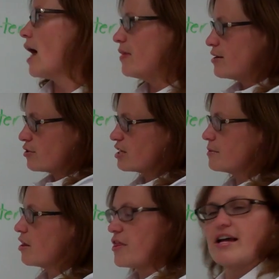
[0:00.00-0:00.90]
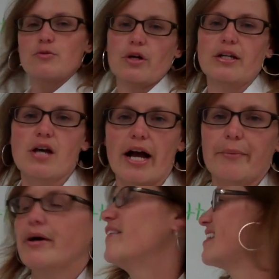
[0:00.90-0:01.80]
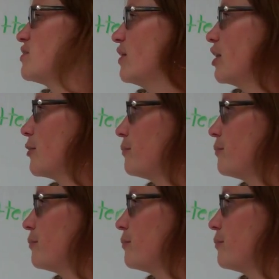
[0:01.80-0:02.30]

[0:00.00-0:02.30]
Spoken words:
And these are some of the things we're going to talk about in this video.